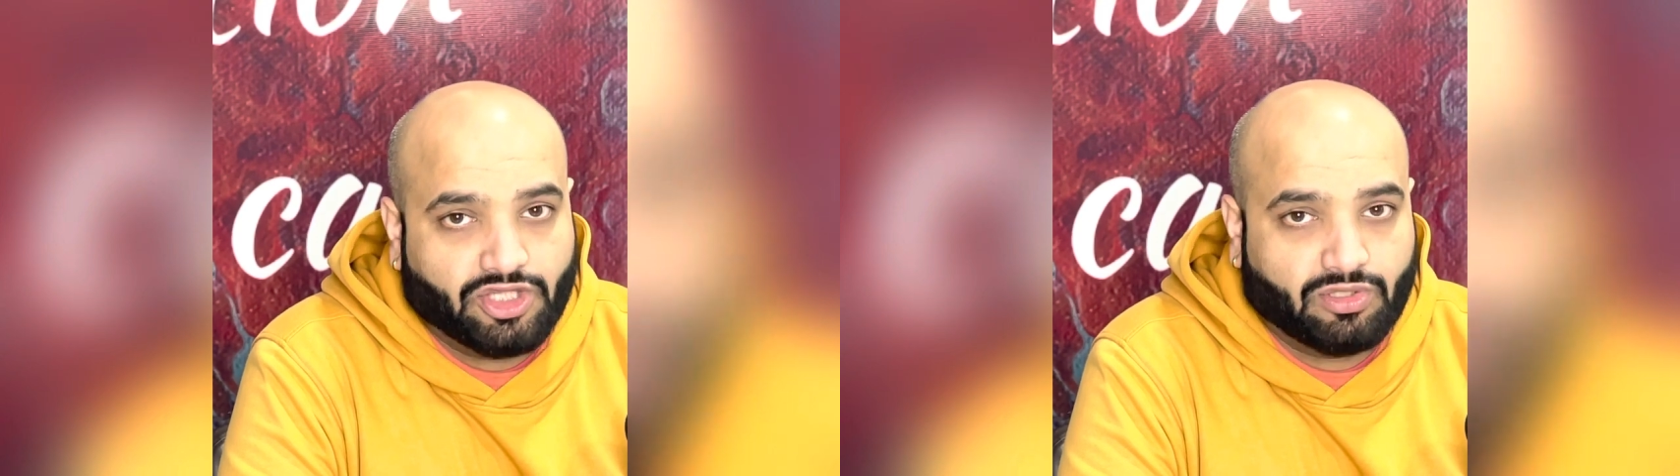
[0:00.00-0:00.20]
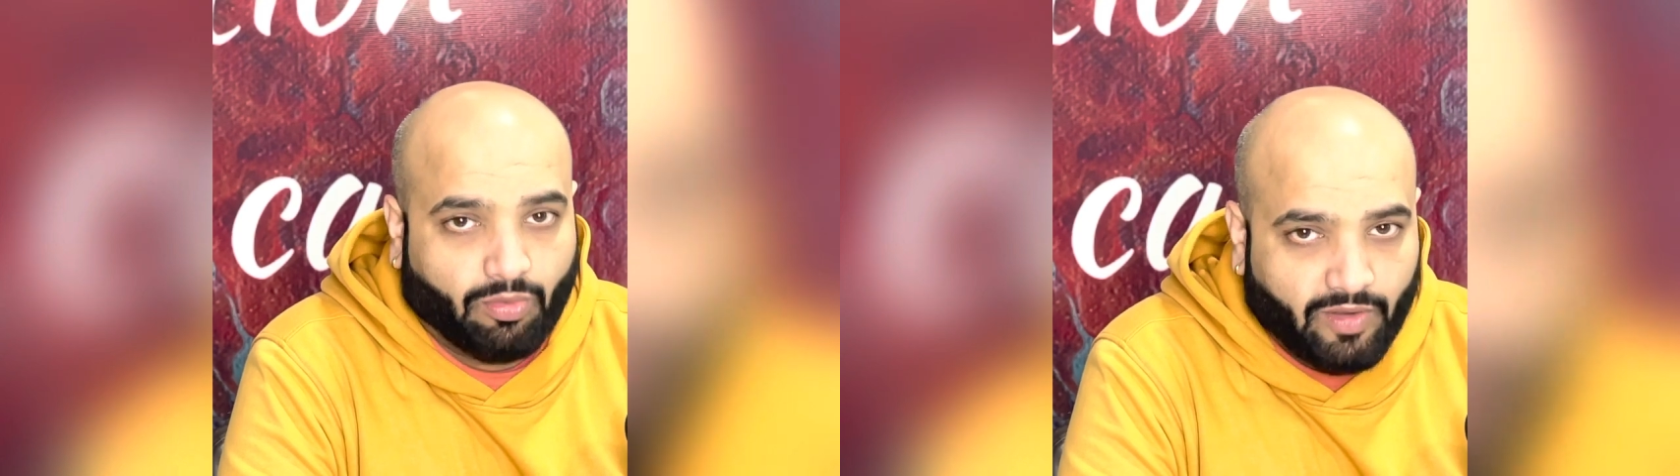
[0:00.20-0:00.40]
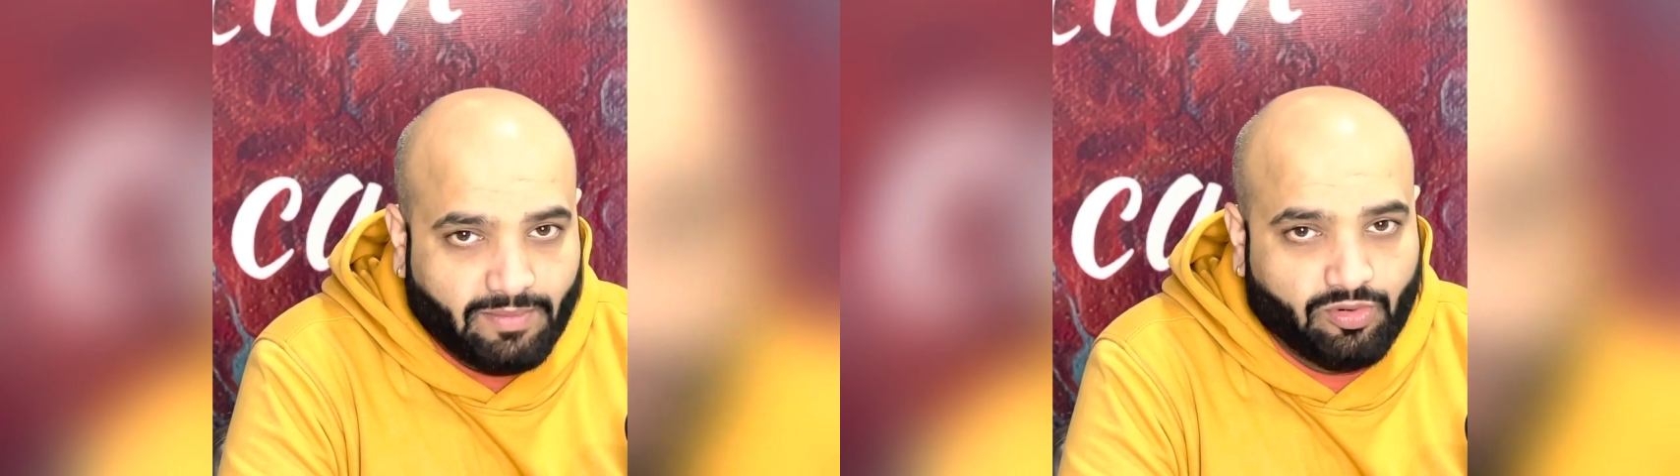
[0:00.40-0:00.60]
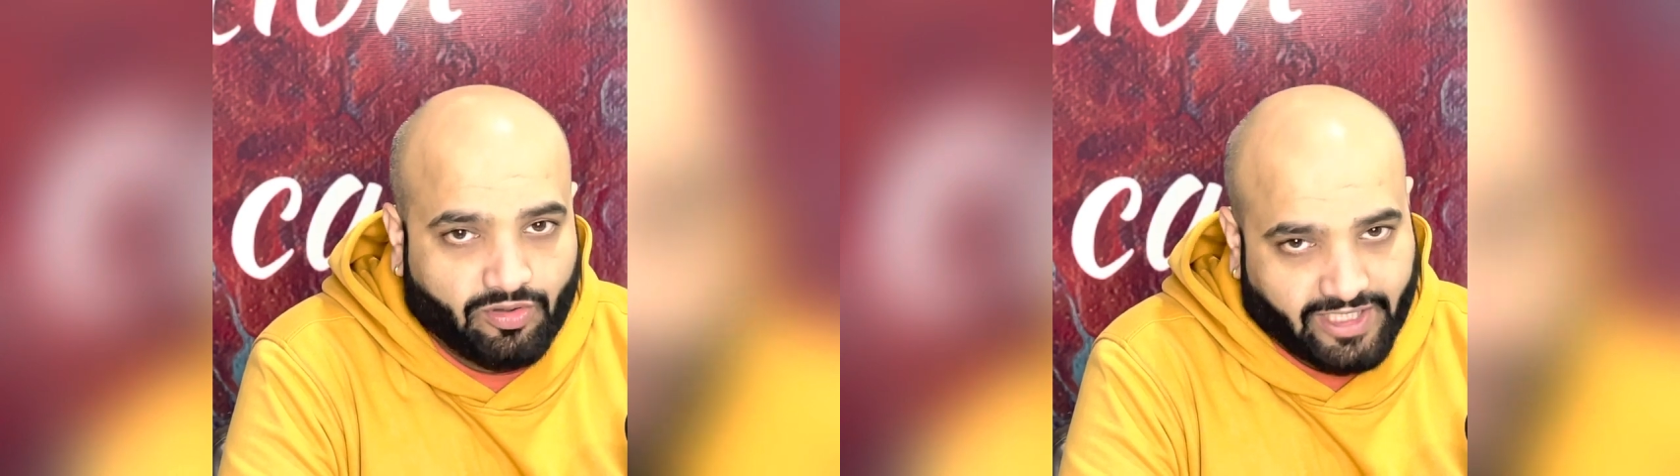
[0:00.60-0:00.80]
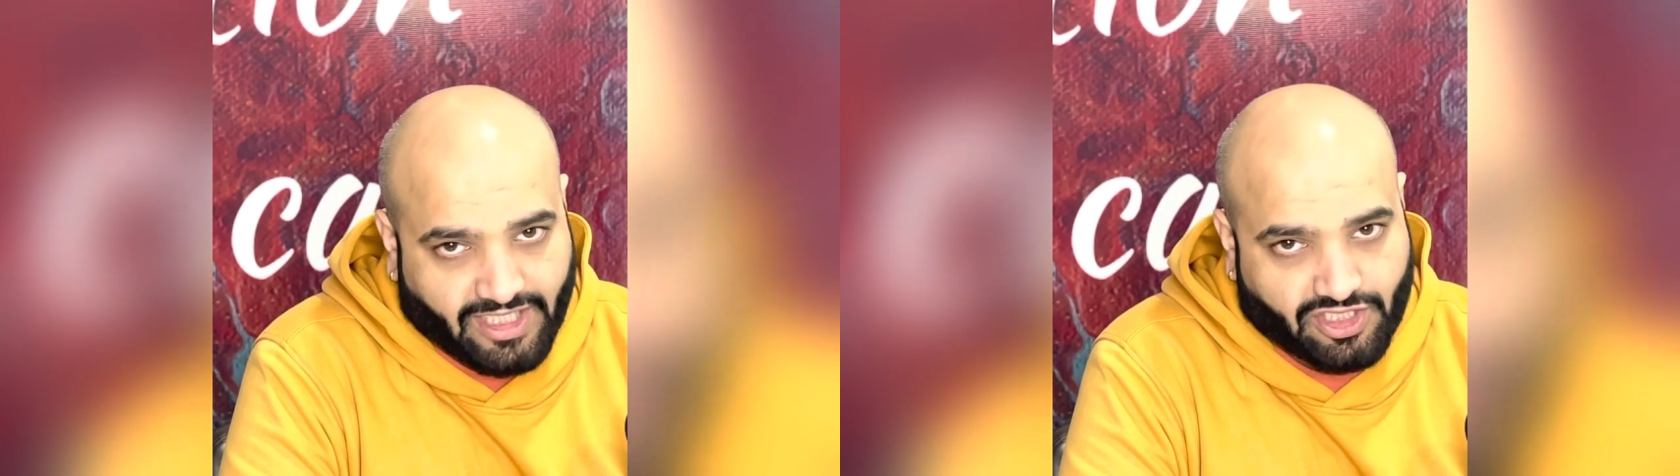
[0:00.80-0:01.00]

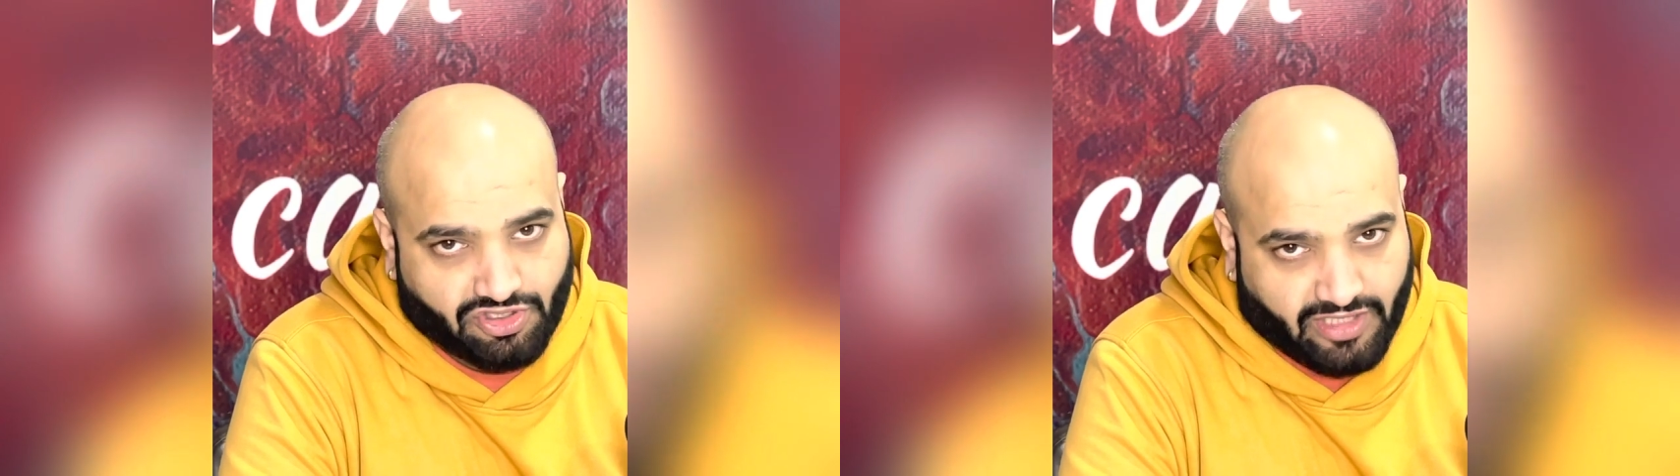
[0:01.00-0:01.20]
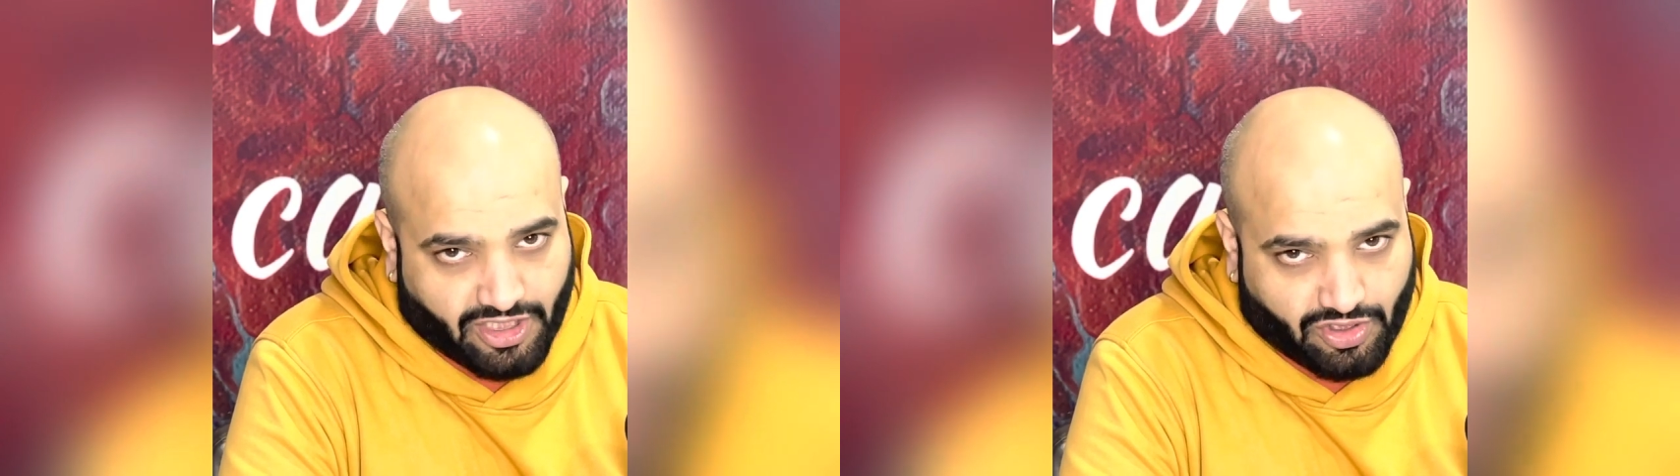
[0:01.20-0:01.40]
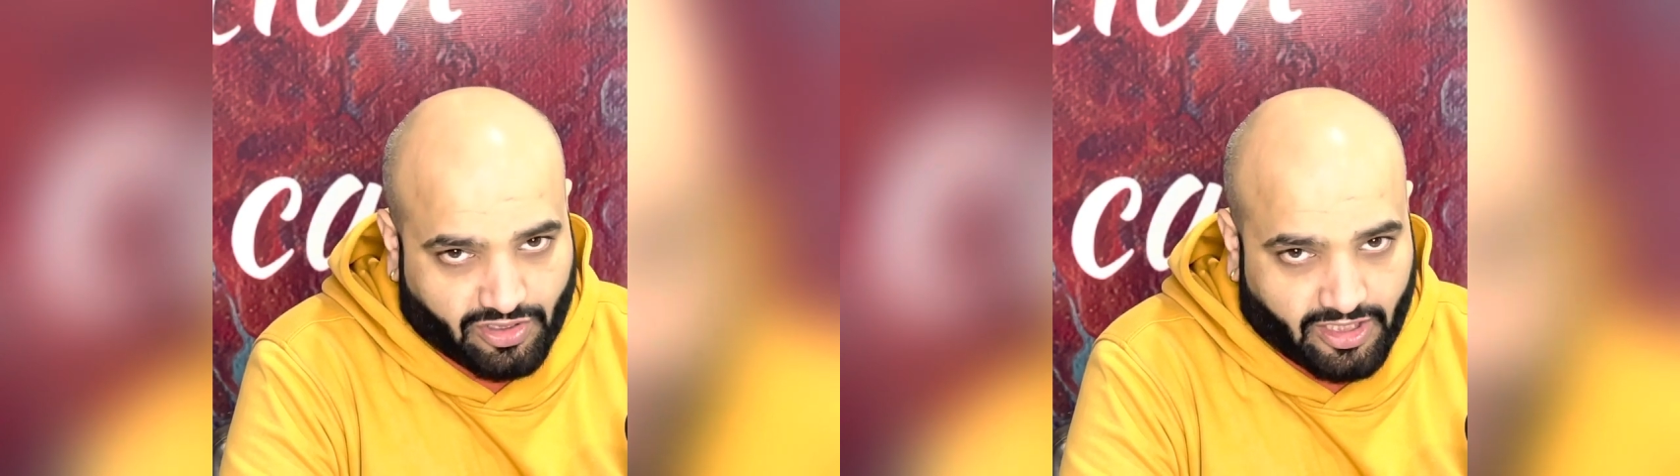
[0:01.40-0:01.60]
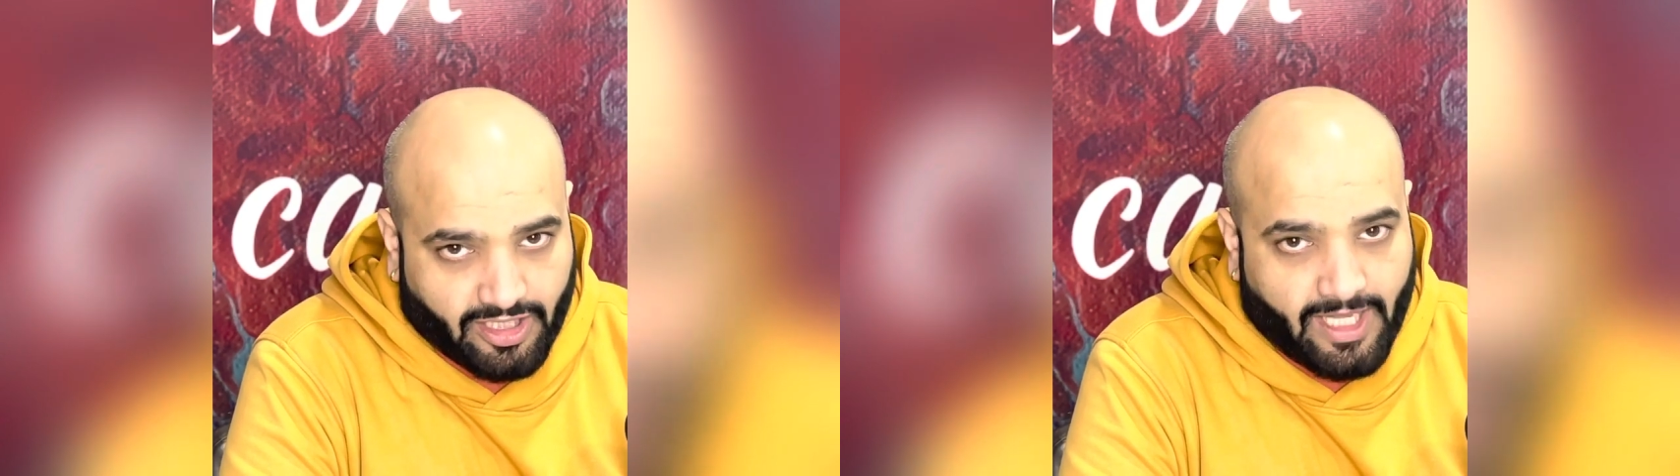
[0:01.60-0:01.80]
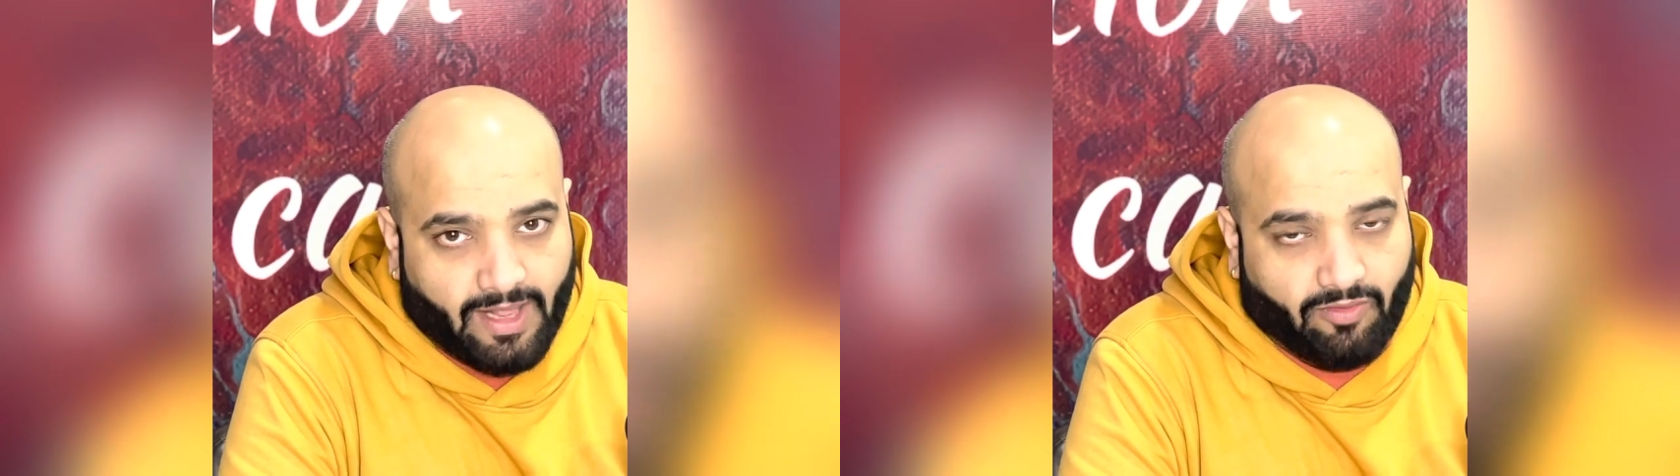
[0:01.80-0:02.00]
3-point structure